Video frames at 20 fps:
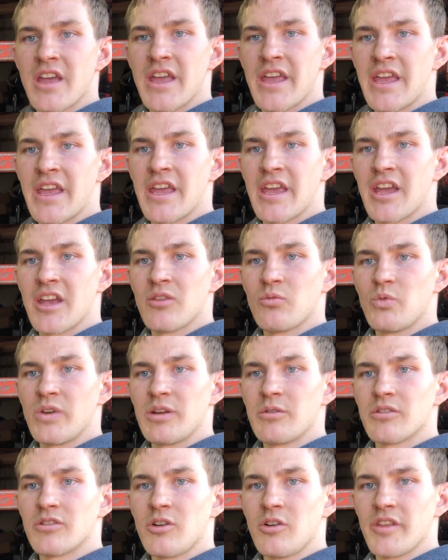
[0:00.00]
and we
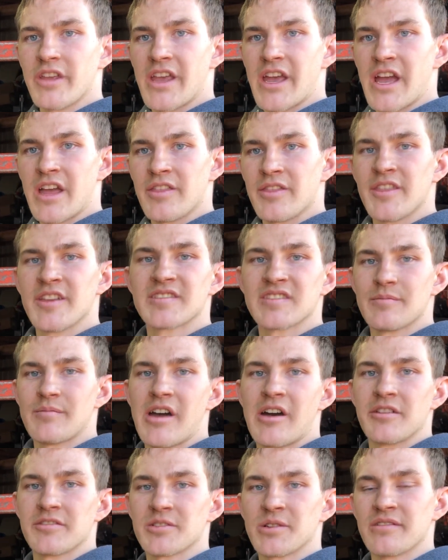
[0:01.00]
were only at this
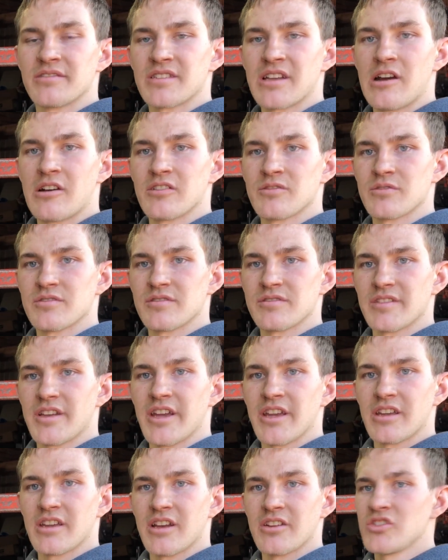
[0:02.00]
amount of service hours, which is
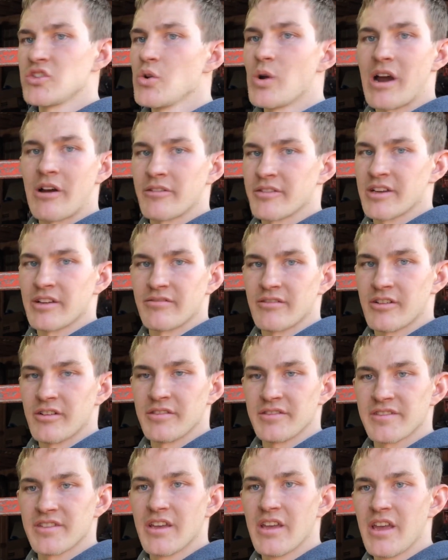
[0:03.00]
like a two hour
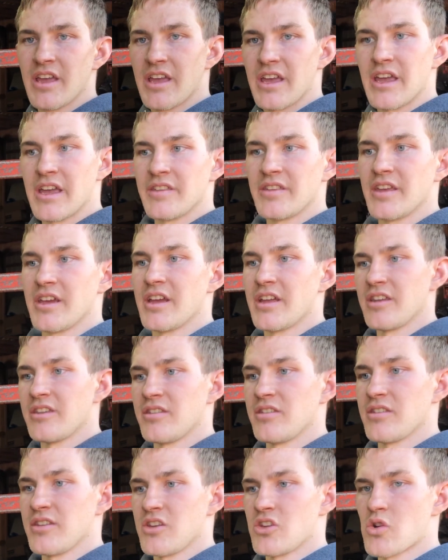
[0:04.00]
difference. And
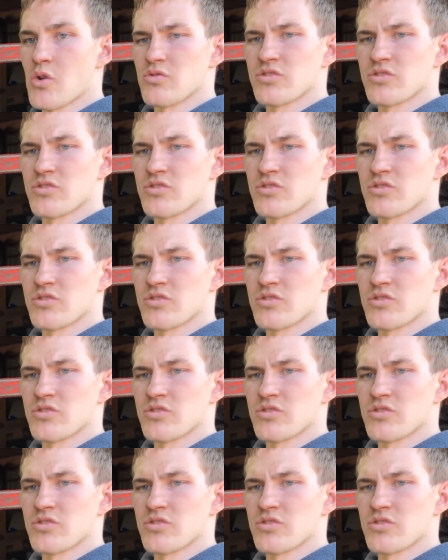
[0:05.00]
then you know it